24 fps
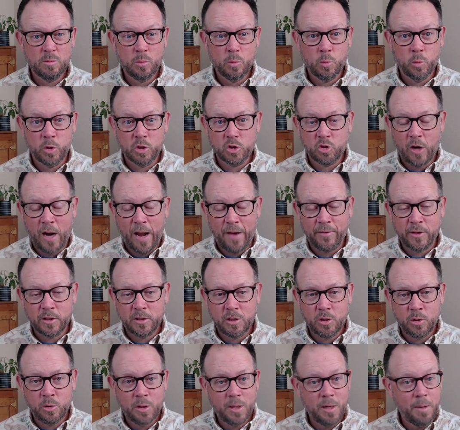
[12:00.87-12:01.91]
will travel
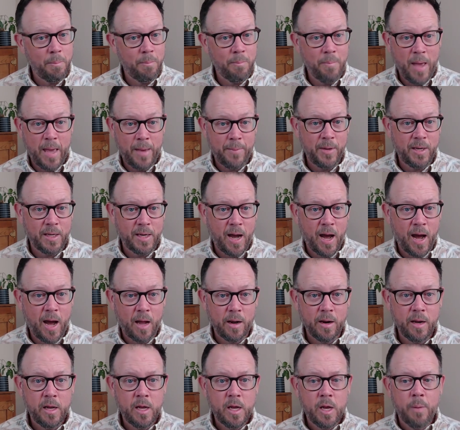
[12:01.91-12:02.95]
to it maybe not
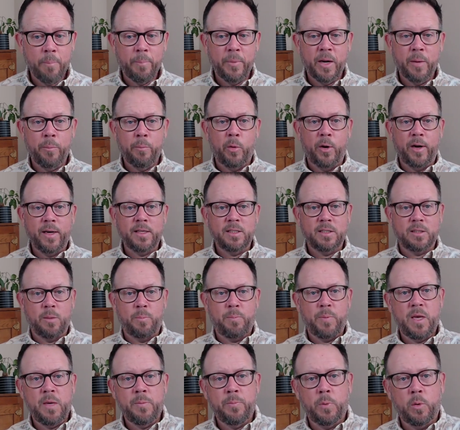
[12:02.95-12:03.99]
but it brings the
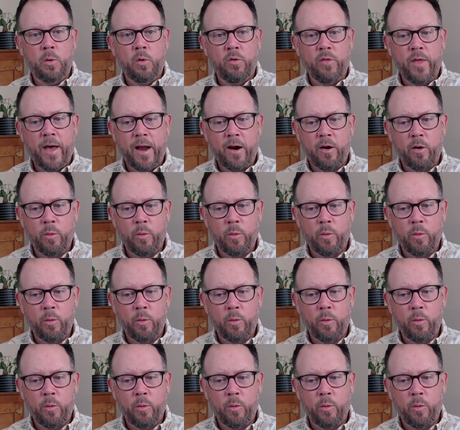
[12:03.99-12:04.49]
people that are